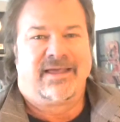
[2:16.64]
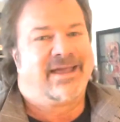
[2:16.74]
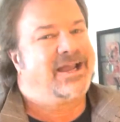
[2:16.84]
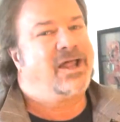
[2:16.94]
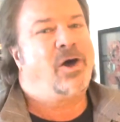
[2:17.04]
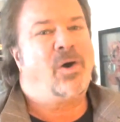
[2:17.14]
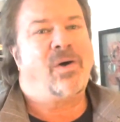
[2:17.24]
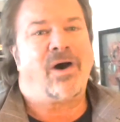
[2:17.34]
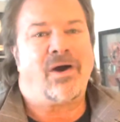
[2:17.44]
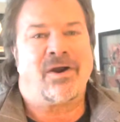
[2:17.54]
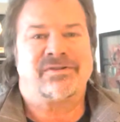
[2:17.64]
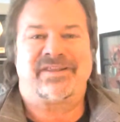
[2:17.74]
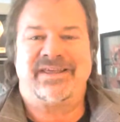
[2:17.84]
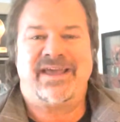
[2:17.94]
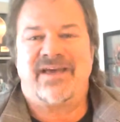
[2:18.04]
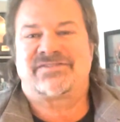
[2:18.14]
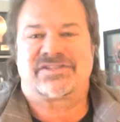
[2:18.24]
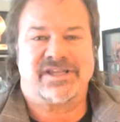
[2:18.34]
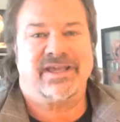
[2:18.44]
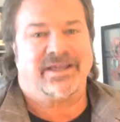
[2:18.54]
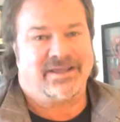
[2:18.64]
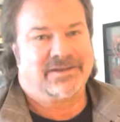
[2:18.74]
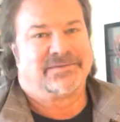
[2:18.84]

Hello, RTFC.